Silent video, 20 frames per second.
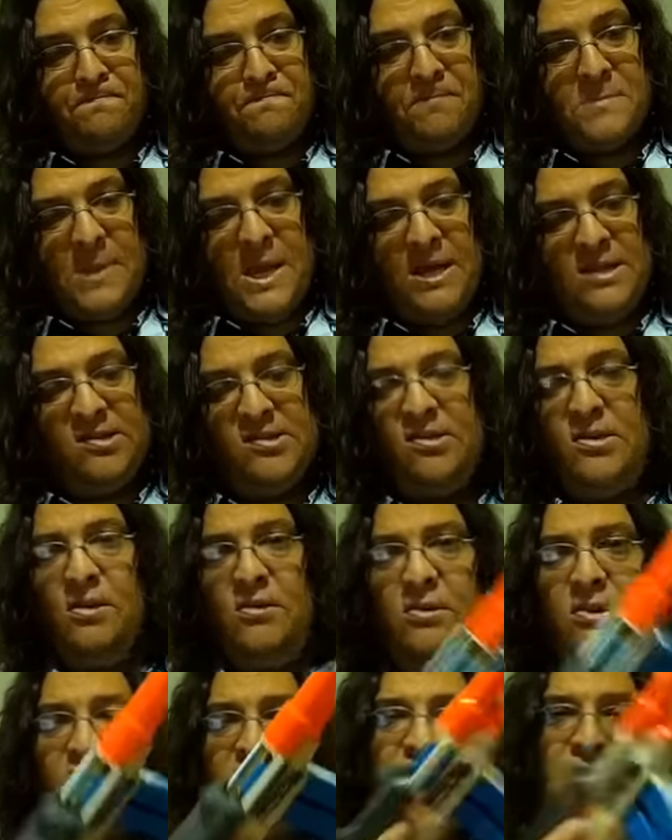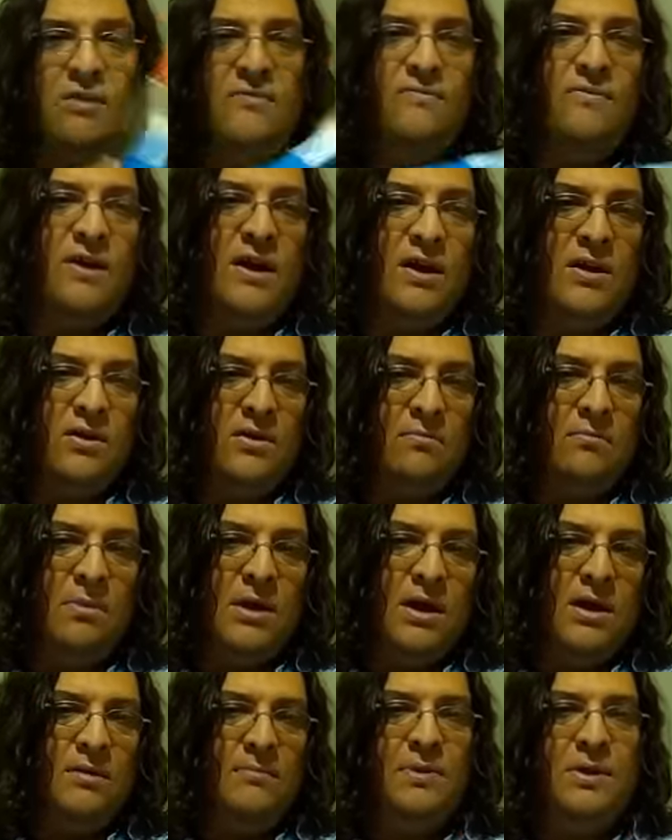it's still, the sharp fire, in my
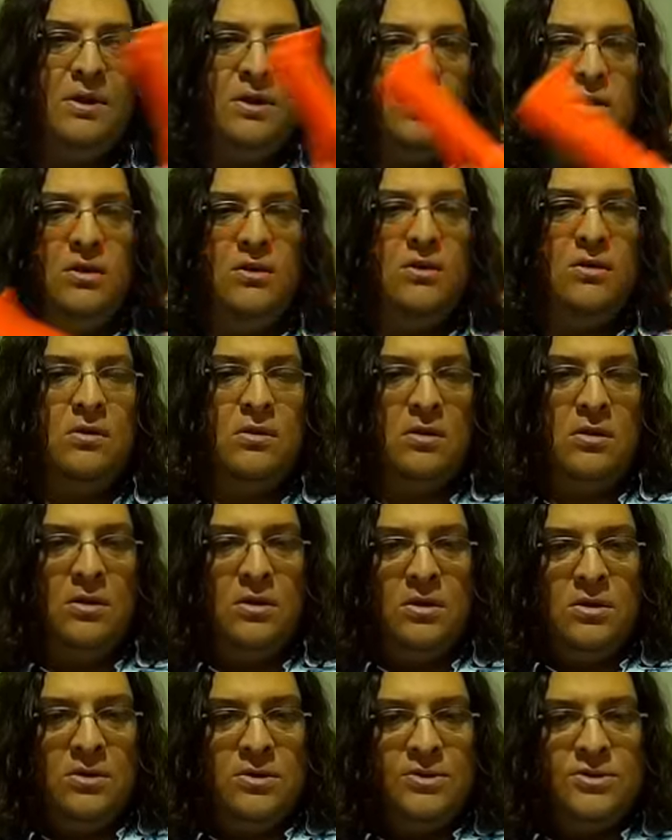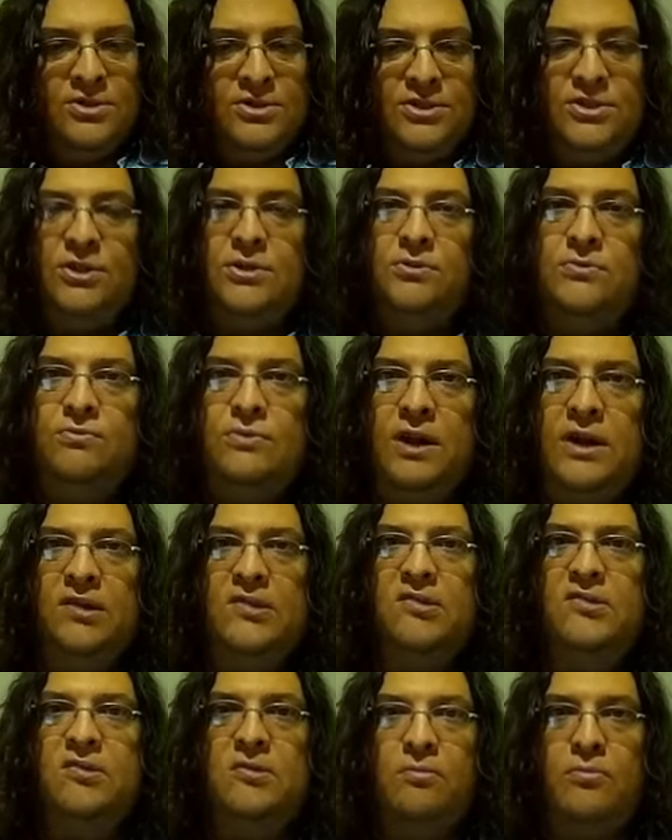opinion, still reigns
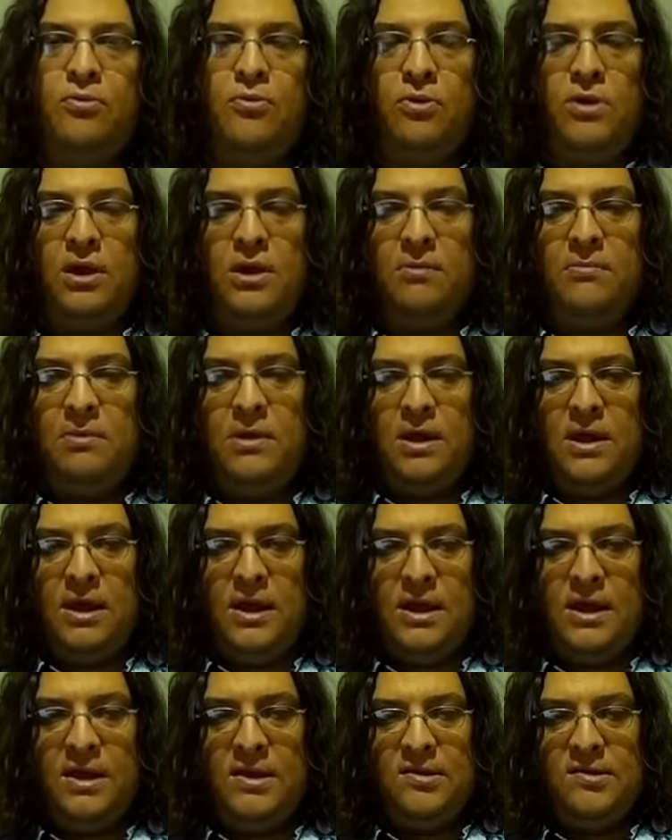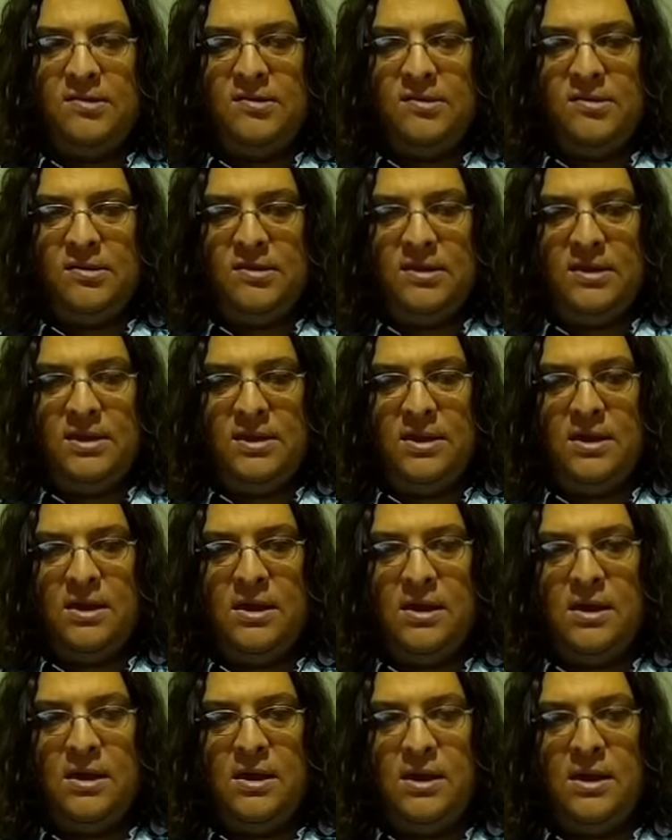supreme as
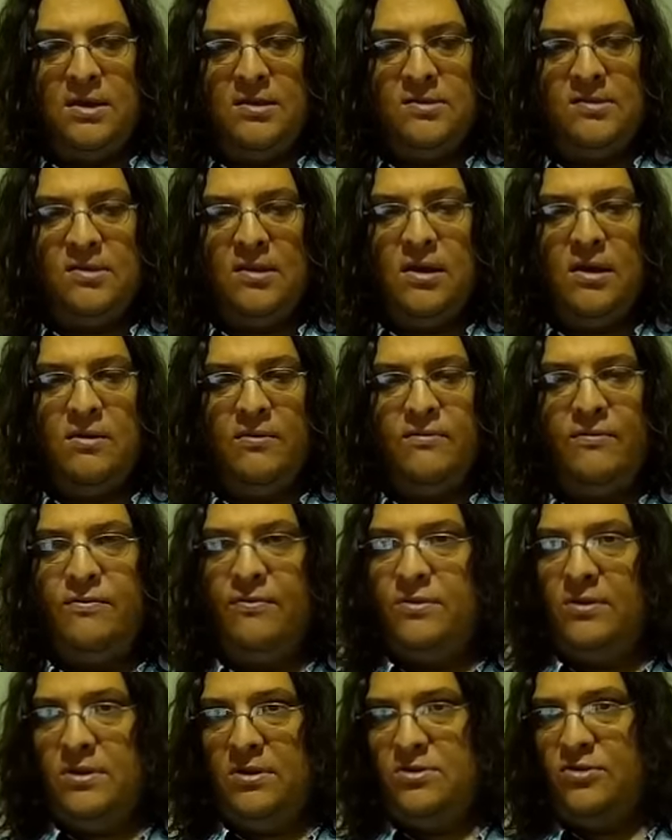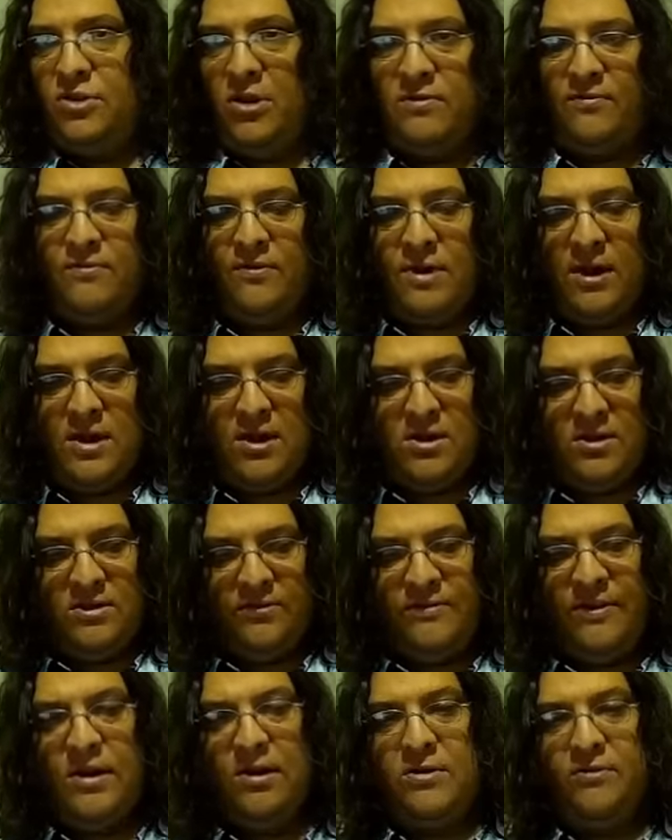as of the sharp fire, the
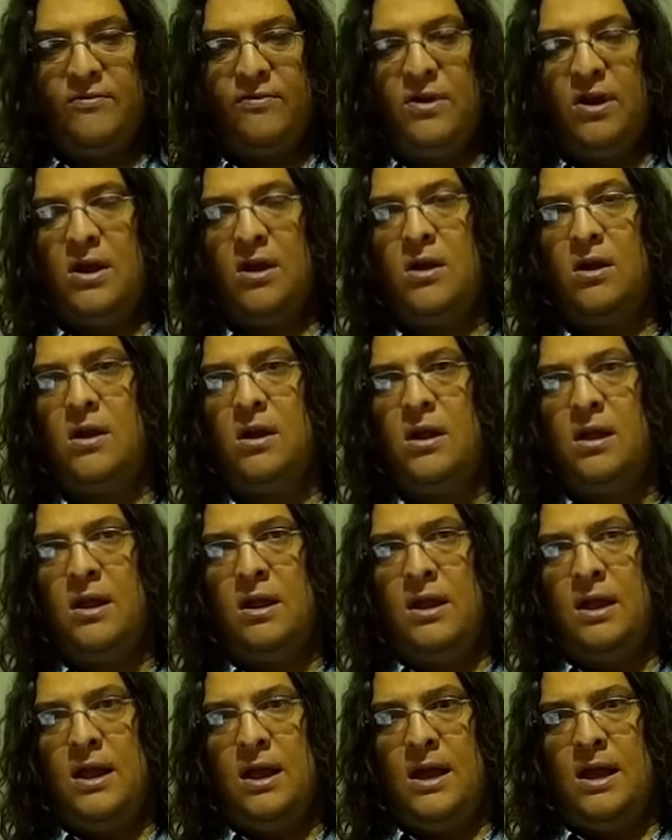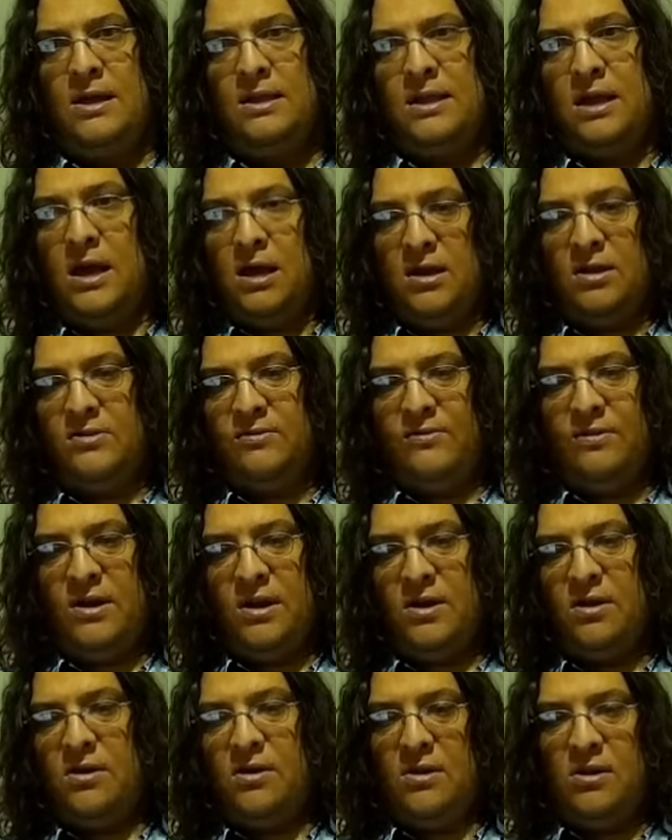Falcon fire, and the ion
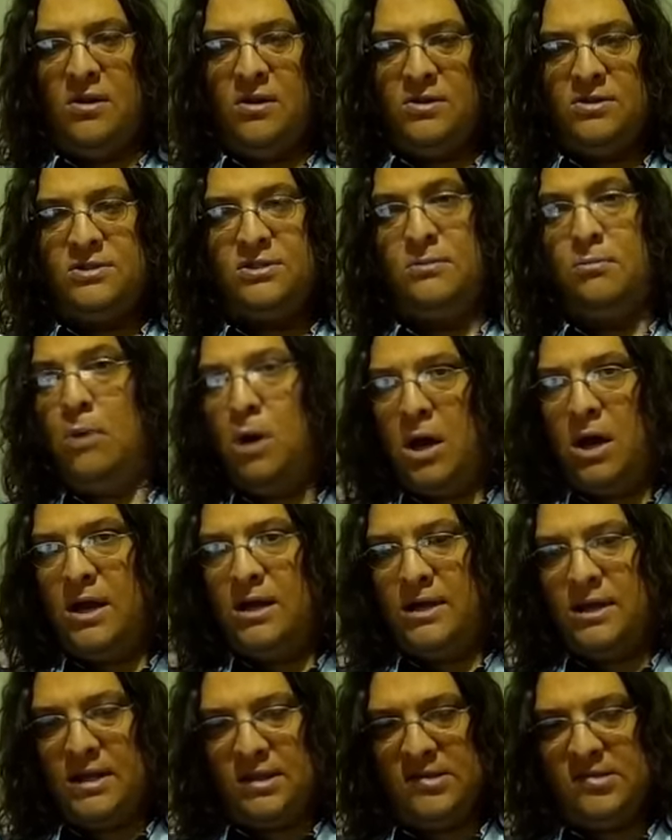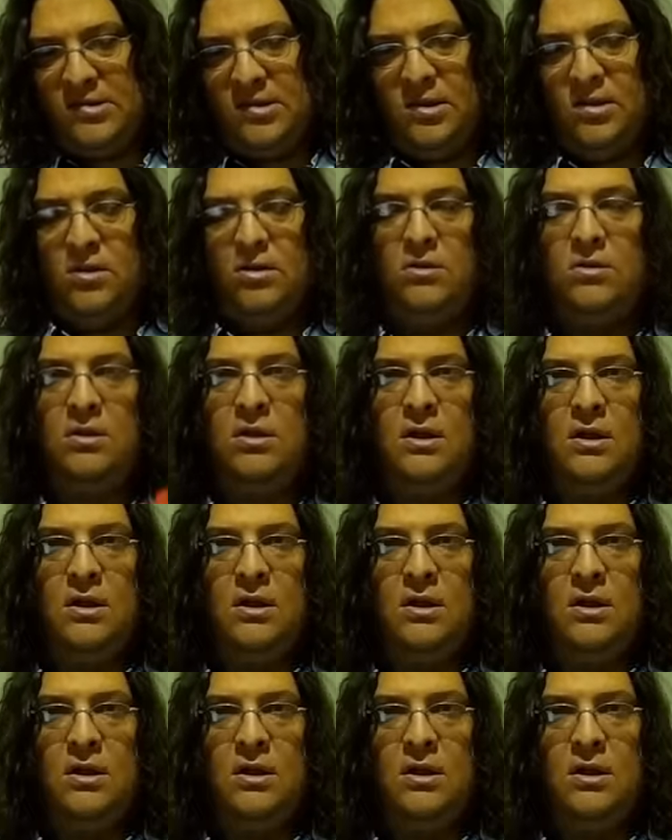fire to mod. It's still